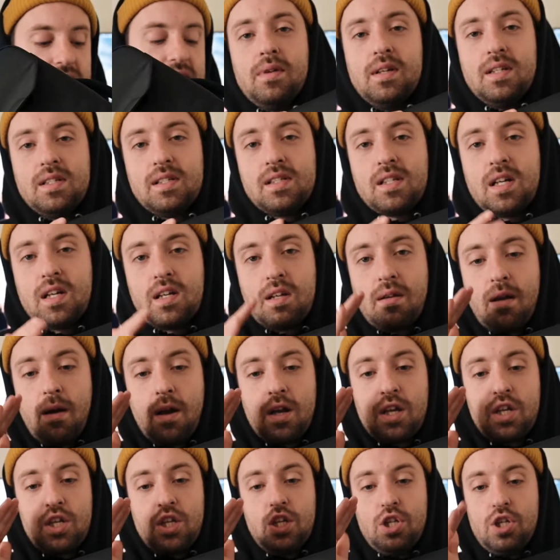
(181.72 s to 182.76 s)
is a
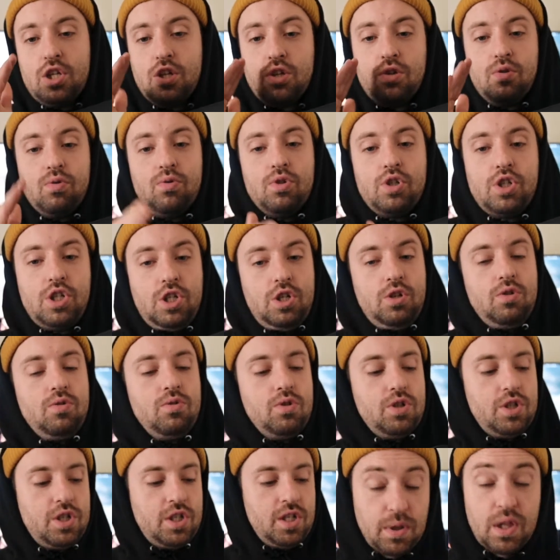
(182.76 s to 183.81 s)

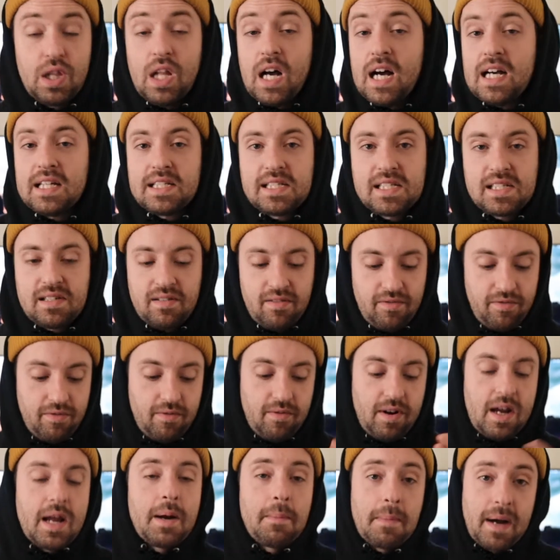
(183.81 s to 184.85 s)
huge plus
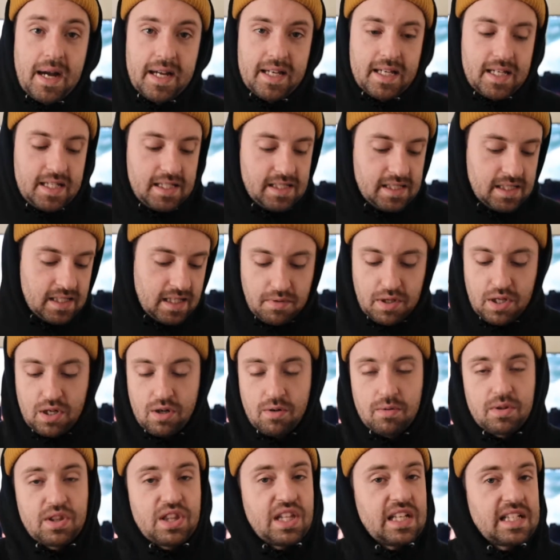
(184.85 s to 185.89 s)
in my case.
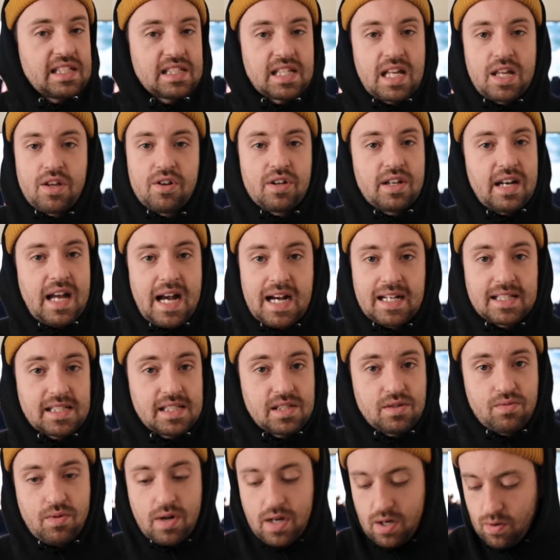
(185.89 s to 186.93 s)
Things that you can
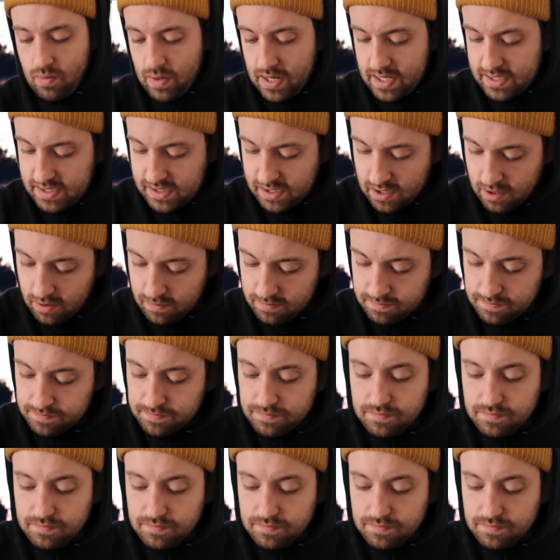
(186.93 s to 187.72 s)
access right away. So